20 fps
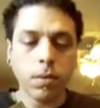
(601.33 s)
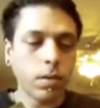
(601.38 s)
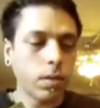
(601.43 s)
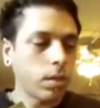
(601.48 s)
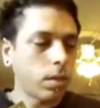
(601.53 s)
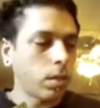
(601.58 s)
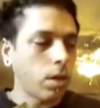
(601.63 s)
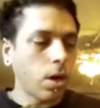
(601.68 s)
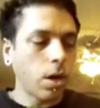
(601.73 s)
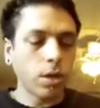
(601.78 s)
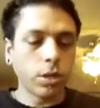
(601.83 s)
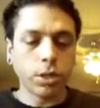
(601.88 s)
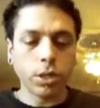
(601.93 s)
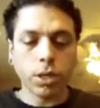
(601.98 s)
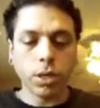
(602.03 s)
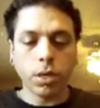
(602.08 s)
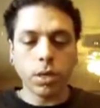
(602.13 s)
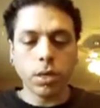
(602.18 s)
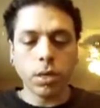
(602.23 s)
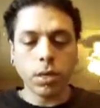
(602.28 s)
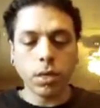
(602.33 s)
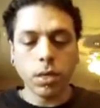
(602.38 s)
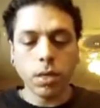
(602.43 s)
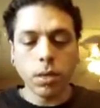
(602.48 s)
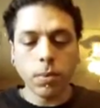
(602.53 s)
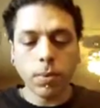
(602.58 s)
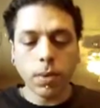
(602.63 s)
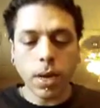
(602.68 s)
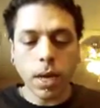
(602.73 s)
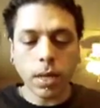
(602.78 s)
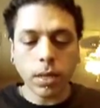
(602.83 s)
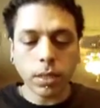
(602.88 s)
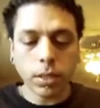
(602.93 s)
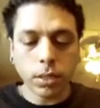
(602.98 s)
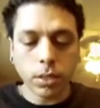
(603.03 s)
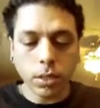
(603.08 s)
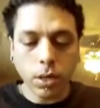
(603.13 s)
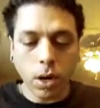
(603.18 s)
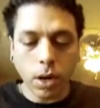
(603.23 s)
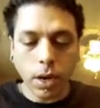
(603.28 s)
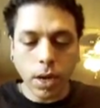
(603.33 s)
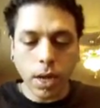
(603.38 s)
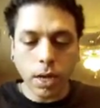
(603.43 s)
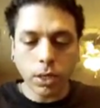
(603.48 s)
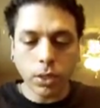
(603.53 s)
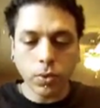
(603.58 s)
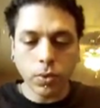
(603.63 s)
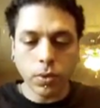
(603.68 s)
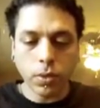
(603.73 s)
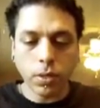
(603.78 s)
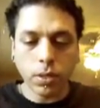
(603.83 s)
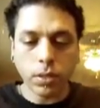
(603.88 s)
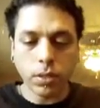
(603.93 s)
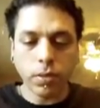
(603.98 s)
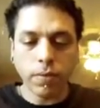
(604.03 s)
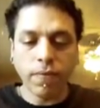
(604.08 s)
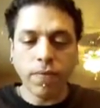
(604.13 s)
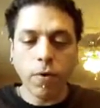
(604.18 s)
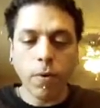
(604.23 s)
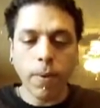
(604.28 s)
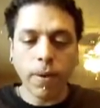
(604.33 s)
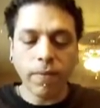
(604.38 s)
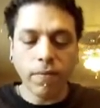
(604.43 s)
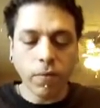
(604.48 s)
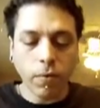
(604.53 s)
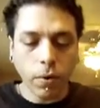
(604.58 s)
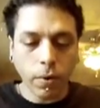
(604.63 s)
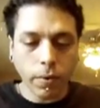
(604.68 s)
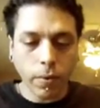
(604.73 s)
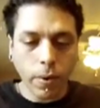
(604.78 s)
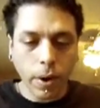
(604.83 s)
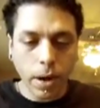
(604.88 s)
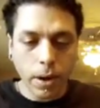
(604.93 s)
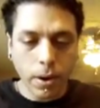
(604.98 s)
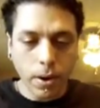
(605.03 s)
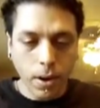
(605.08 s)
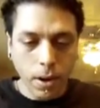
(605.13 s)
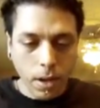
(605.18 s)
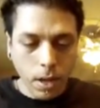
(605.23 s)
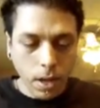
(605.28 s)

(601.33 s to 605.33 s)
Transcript: larger, but not gargantuan. This is a 4x4 crater.